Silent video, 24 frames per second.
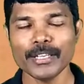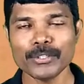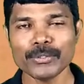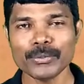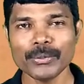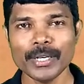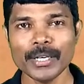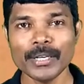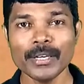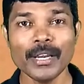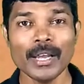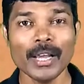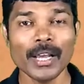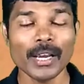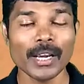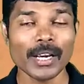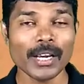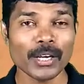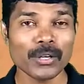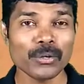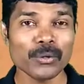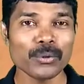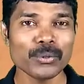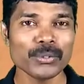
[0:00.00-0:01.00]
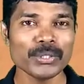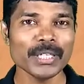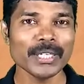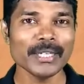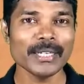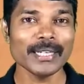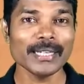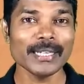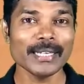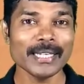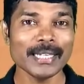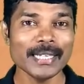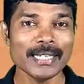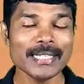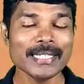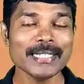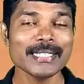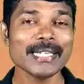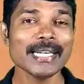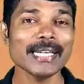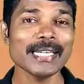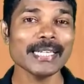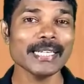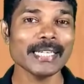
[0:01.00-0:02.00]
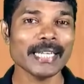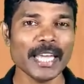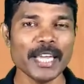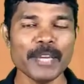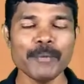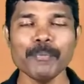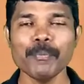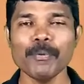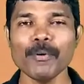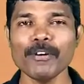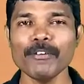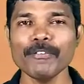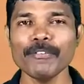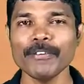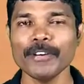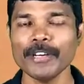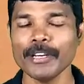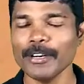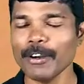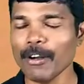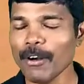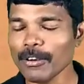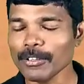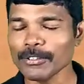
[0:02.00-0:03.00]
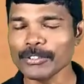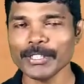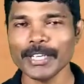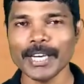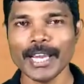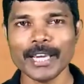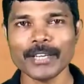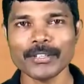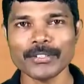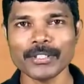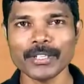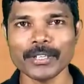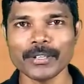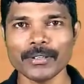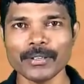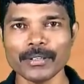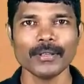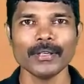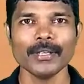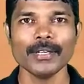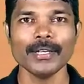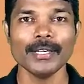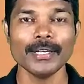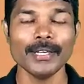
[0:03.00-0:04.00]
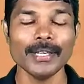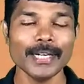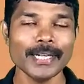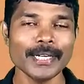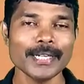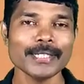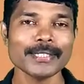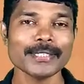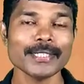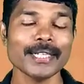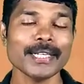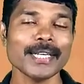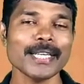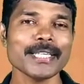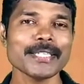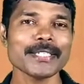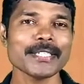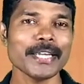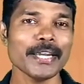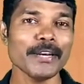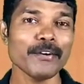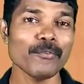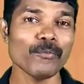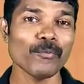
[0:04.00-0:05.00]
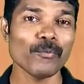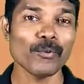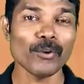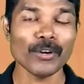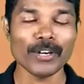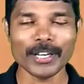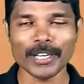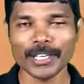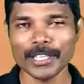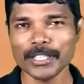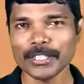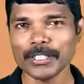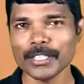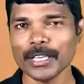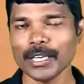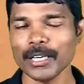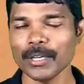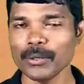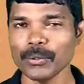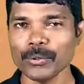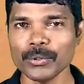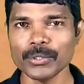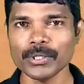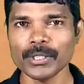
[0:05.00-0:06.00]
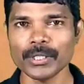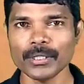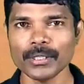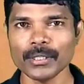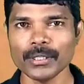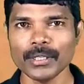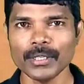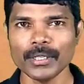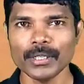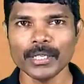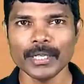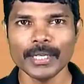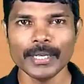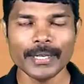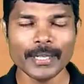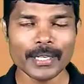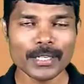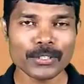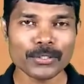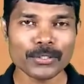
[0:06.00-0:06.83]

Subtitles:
student, corrosion is a type of redox reaction. Let us understand what is corrosion. Dear